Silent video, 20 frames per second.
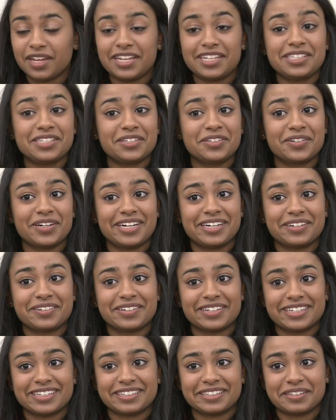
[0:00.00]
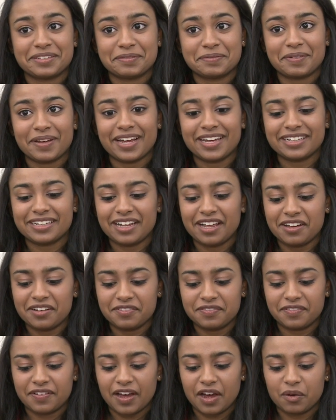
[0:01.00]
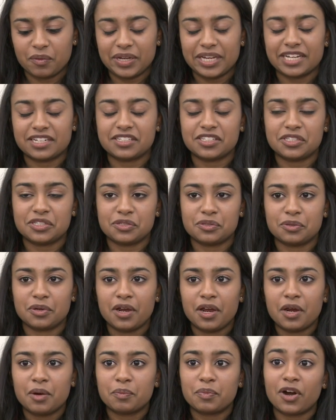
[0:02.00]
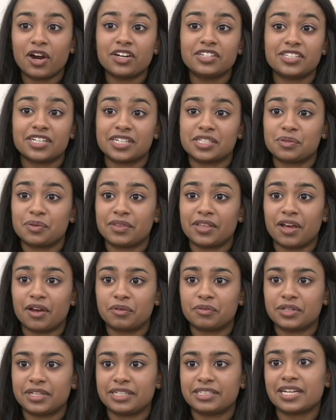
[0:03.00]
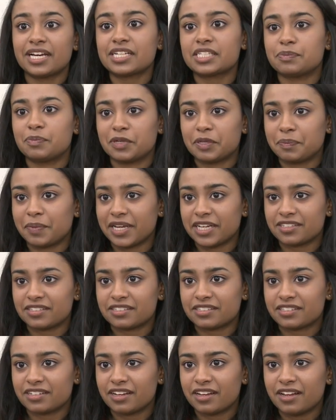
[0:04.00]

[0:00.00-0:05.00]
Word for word: It's a great curriculum. I love how we get to do projects without really textbook based.